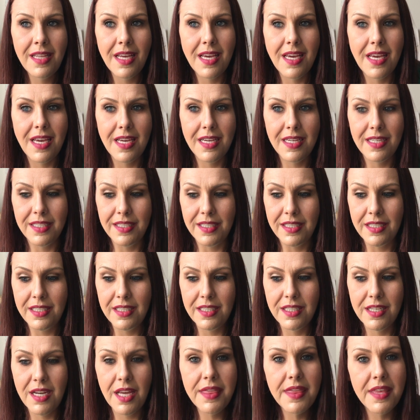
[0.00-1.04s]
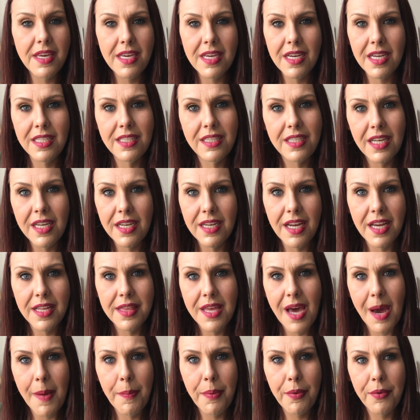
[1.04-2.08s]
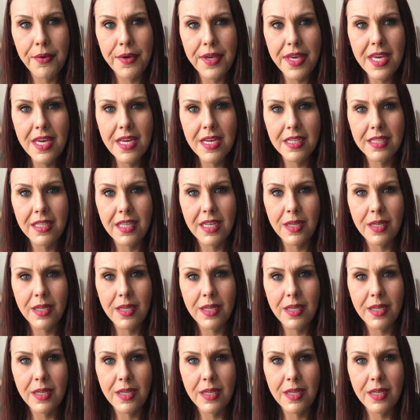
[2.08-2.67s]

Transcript: and nothing I did at that point,